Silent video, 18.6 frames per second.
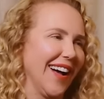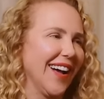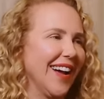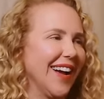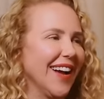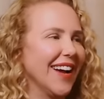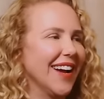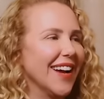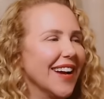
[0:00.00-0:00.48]

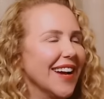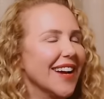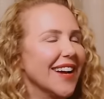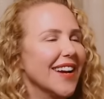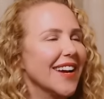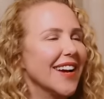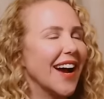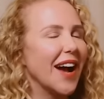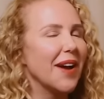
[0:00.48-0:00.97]

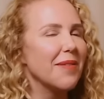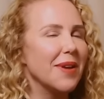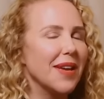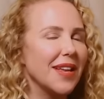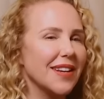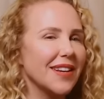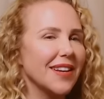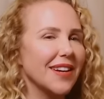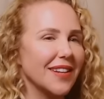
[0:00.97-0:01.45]
I
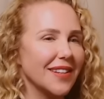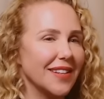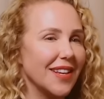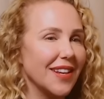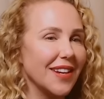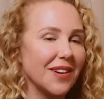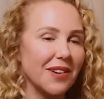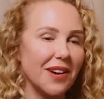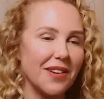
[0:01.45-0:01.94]
mean, uh,
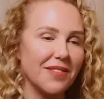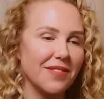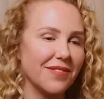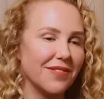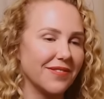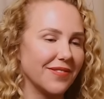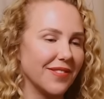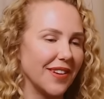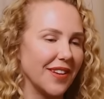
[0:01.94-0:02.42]
you know, I've
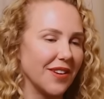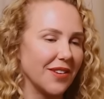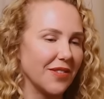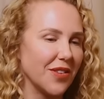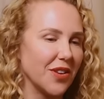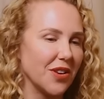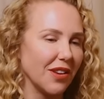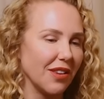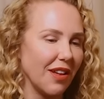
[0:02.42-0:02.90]

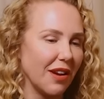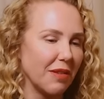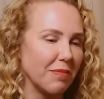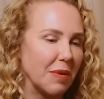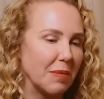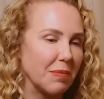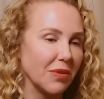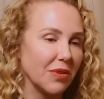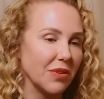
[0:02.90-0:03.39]
interviewed a lot of
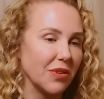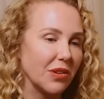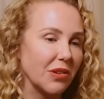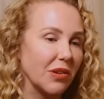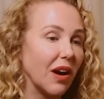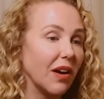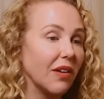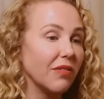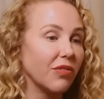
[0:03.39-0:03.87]
people
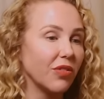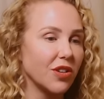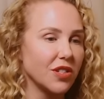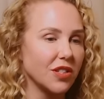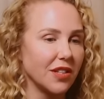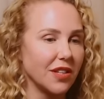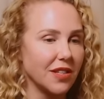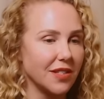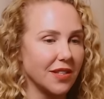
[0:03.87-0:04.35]
who,
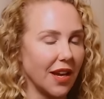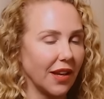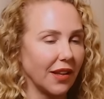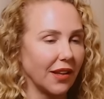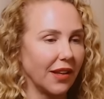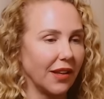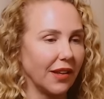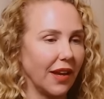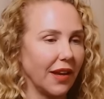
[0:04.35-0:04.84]
unfortunately,
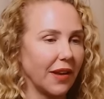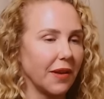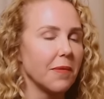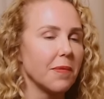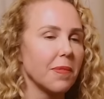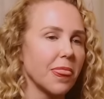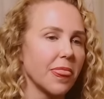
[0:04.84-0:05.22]
sadly, like